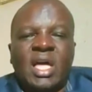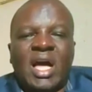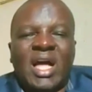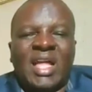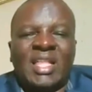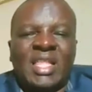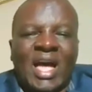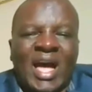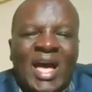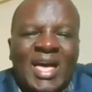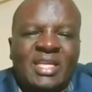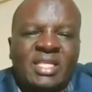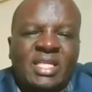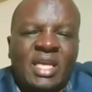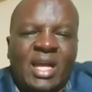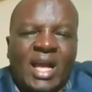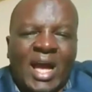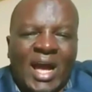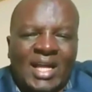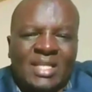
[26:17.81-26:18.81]
an
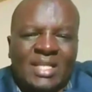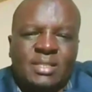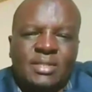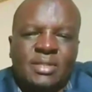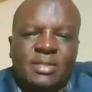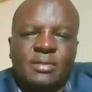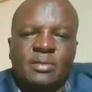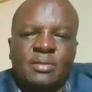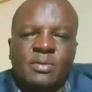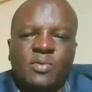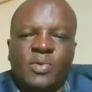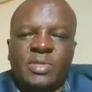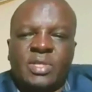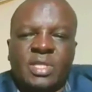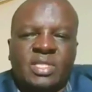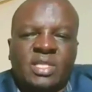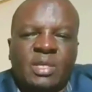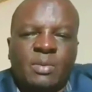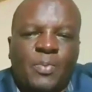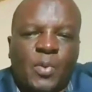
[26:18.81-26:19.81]
ID card, which
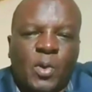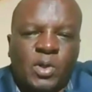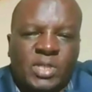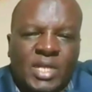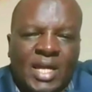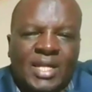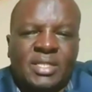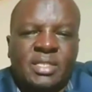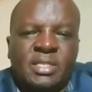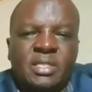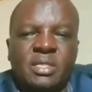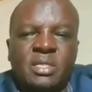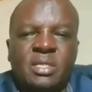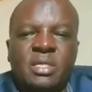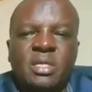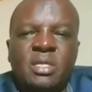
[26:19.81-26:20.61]
is important.